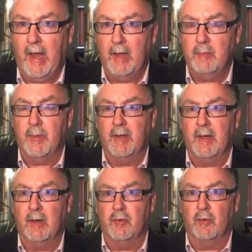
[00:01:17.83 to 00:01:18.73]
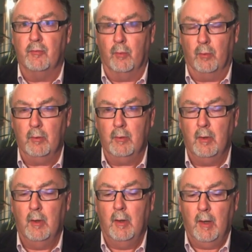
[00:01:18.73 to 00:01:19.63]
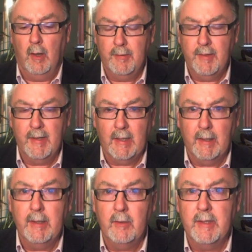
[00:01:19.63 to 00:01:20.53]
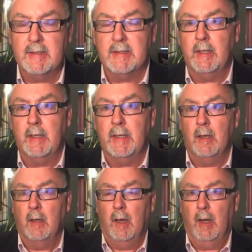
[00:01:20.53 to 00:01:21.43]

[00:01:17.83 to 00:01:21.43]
had been heretofore. They clearly see